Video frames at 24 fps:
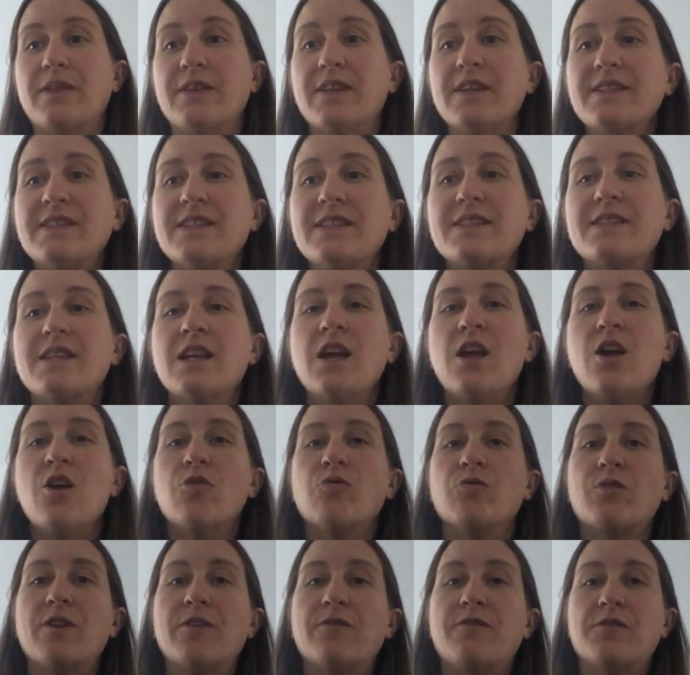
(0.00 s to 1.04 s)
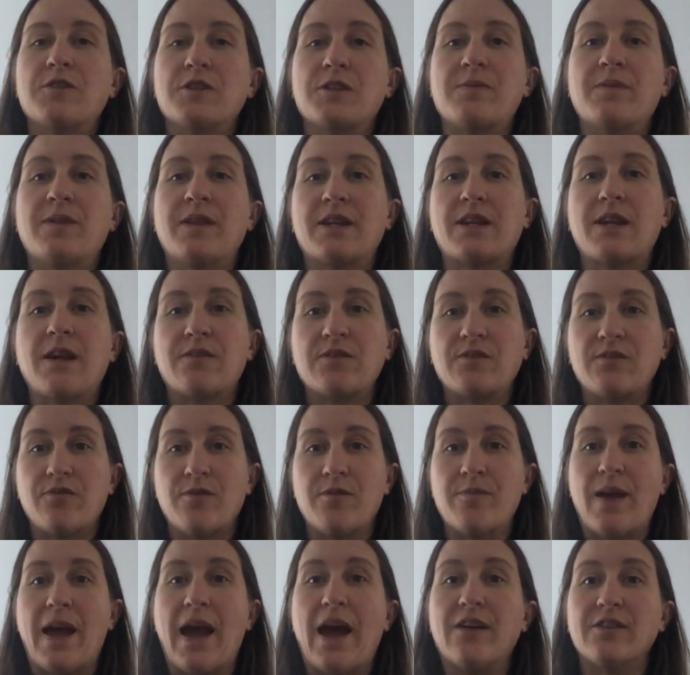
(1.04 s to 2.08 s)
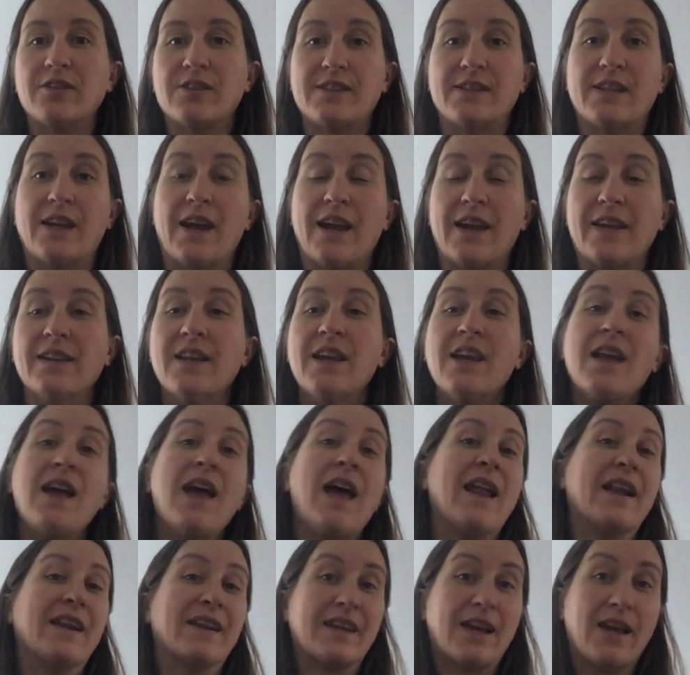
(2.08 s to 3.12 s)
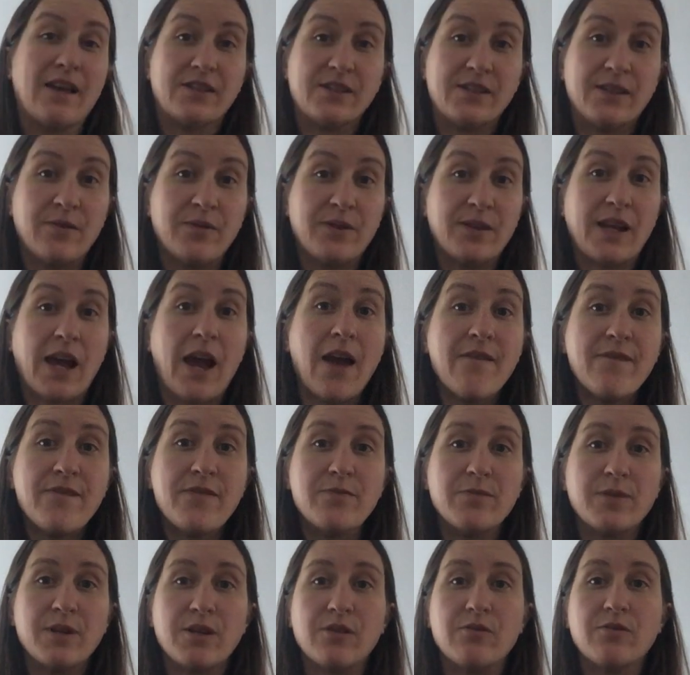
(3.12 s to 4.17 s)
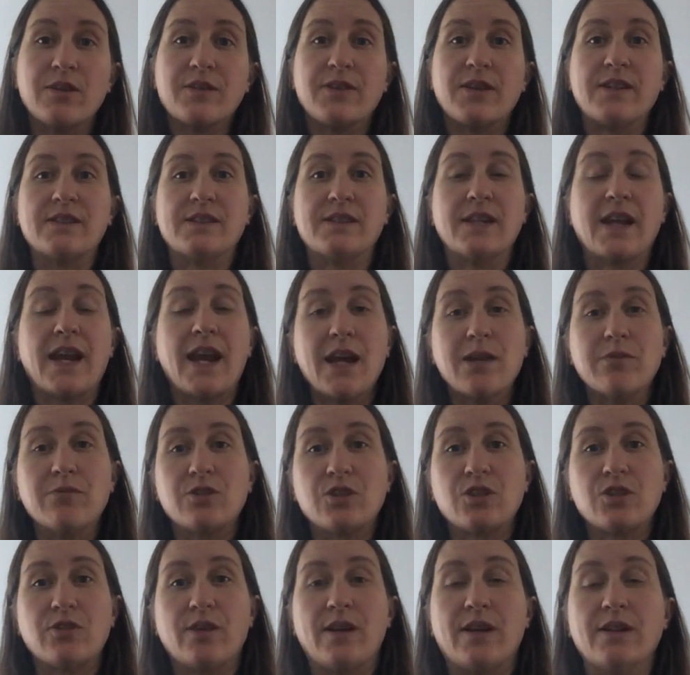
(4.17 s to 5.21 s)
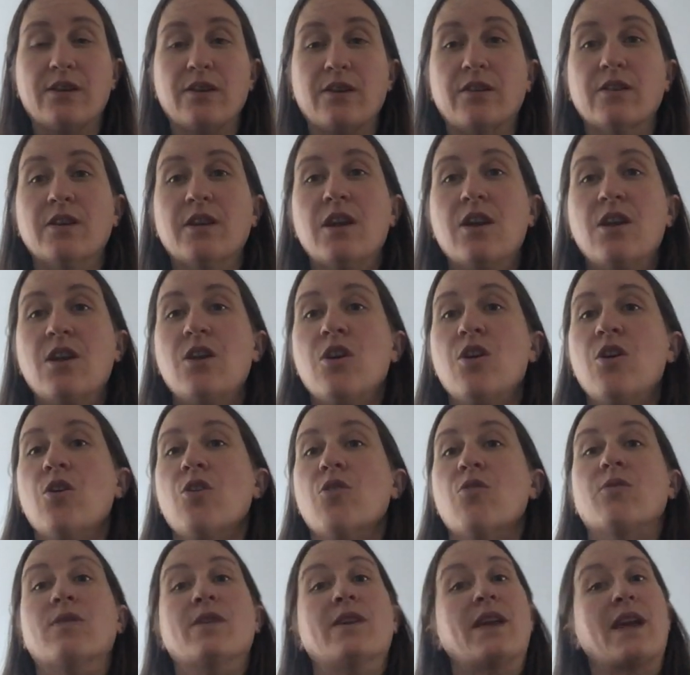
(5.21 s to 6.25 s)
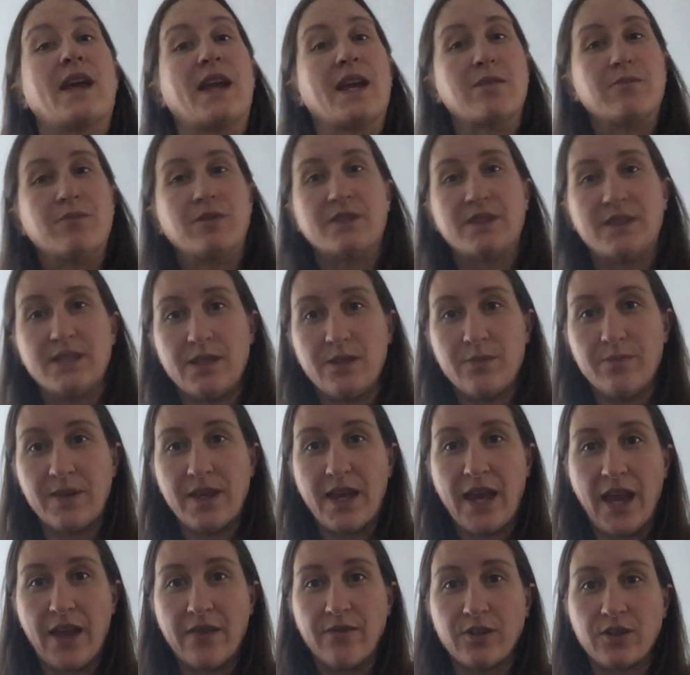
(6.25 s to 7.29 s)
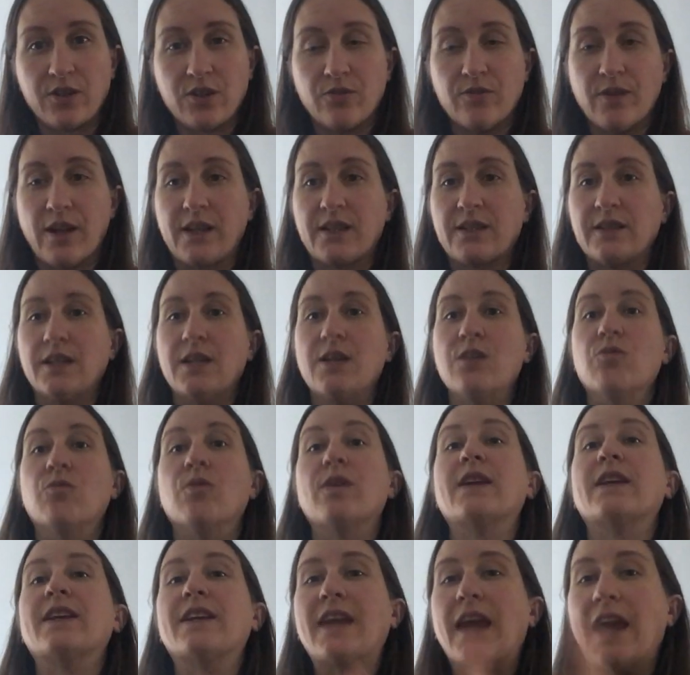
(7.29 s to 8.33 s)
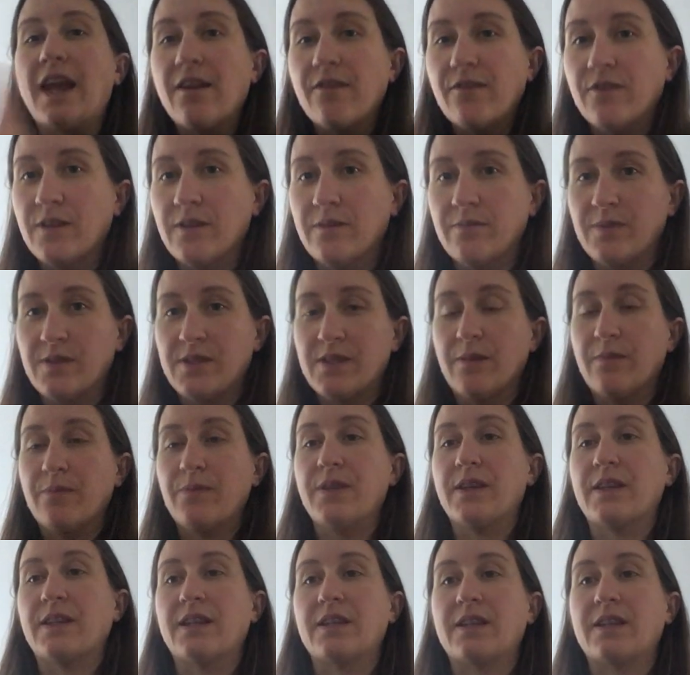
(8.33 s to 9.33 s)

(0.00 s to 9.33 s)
This is reinforcement that comes from outside. And again, something I'm familiar with as an animal trainer. When the animal did the behavior correctly, we gave them something.